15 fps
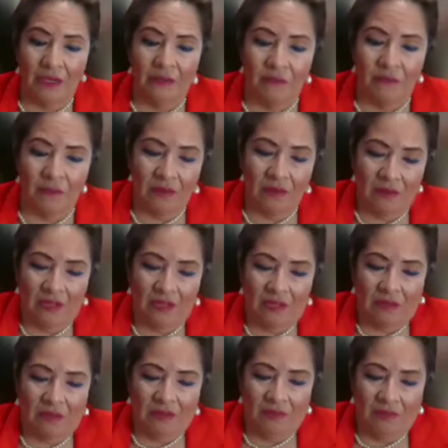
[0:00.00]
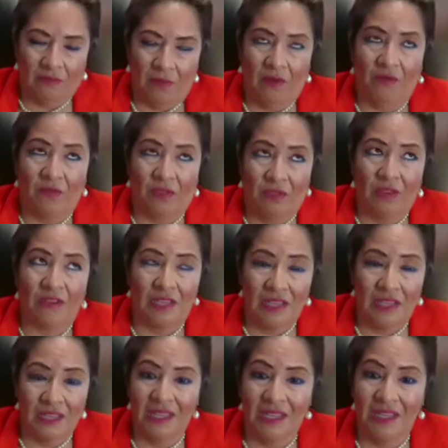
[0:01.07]
That's if there's
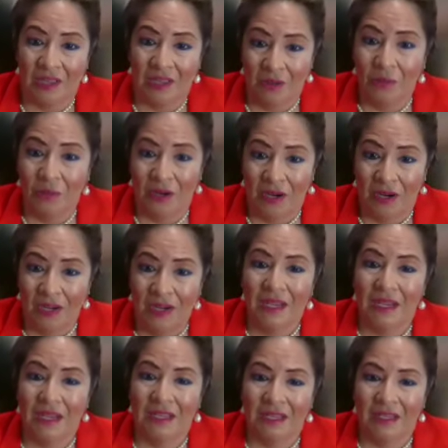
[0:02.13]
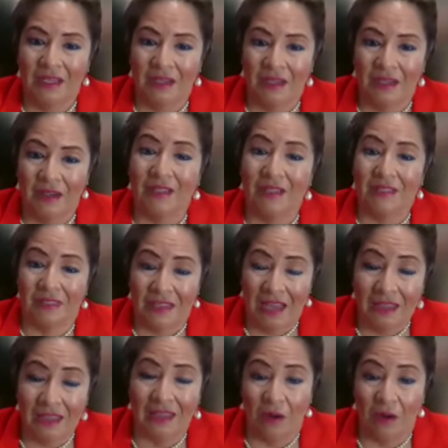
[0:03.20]
anything in the book, it is
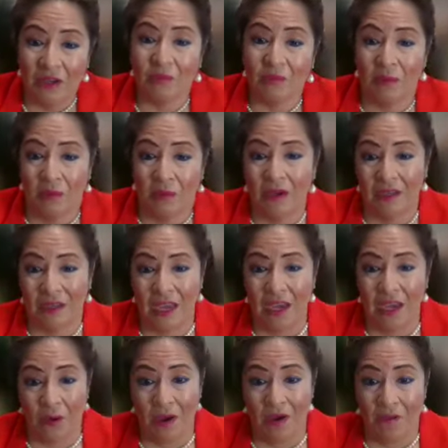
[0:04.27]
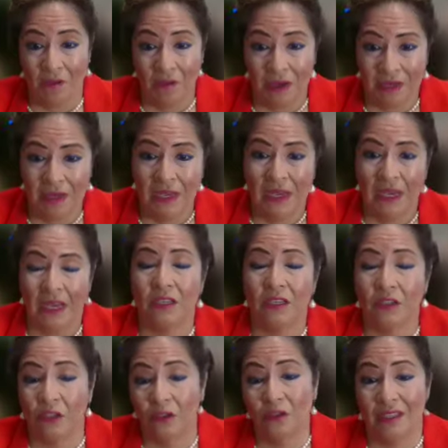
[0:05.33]
that I wish people could take away from it, and
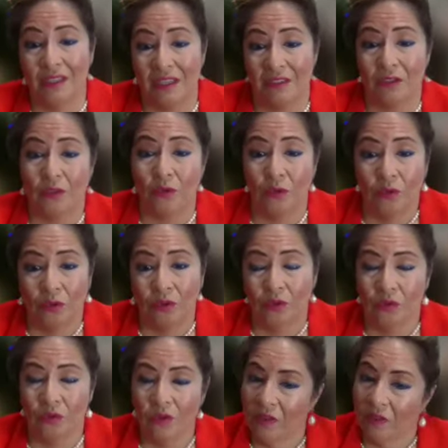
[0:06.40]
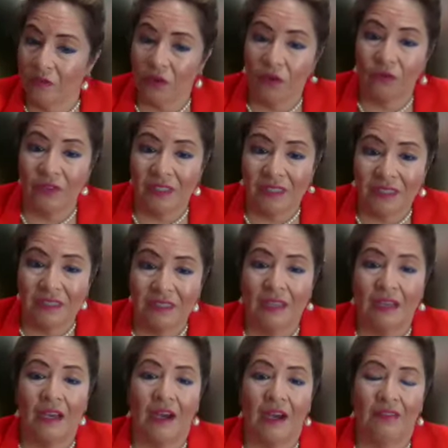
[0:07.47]
to use it as a tool to create their own list
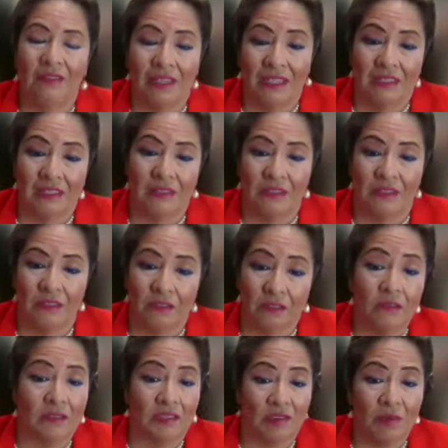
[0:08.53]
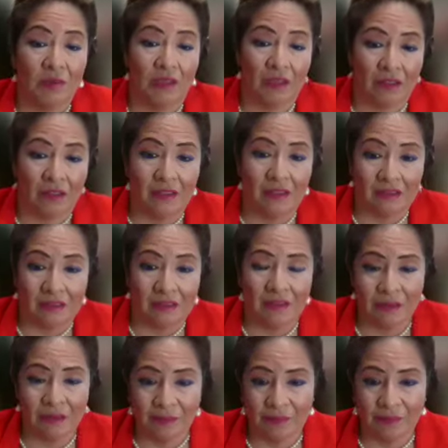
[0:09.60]
of lessons using some of the other lessons.